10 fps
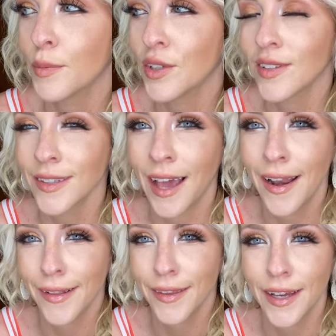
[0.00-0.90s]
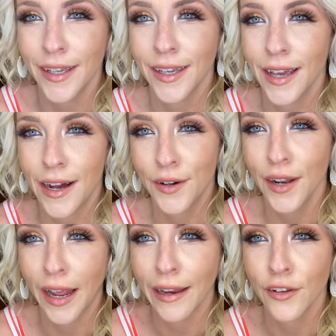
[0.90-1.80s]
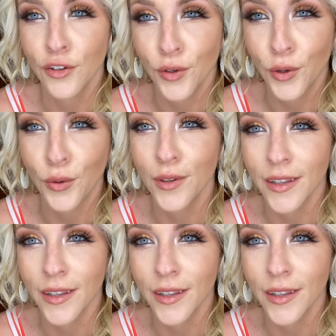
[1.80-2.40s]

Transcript: but just kind of lying out, I knew